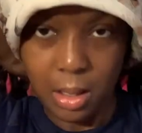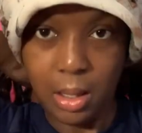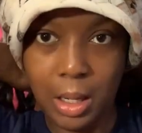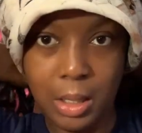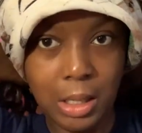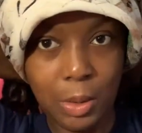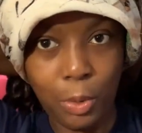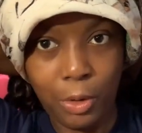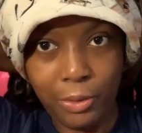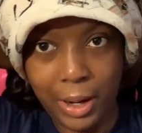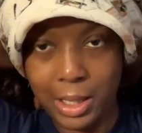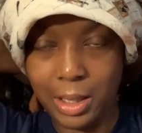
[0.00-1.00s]
And then we'll
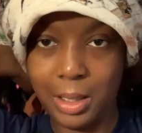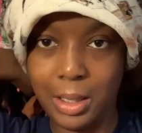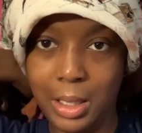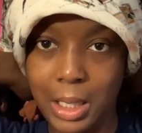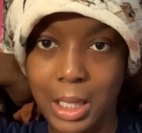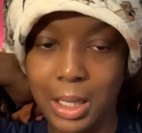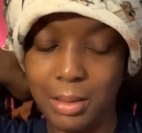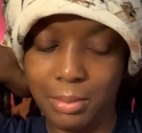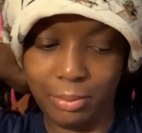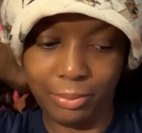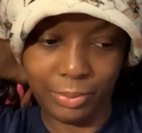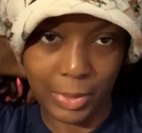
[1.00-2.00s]
finally
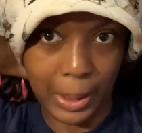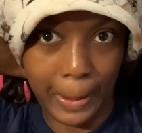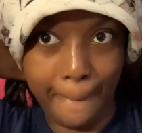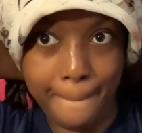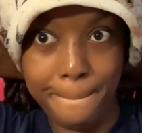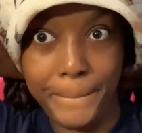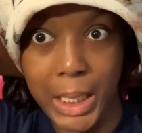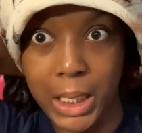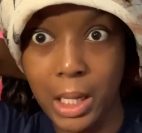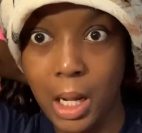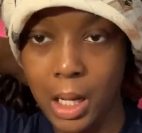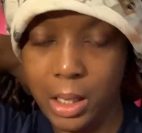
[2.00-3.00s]
be
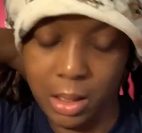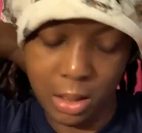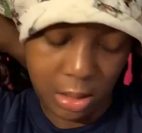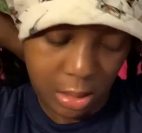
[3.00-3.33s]
done.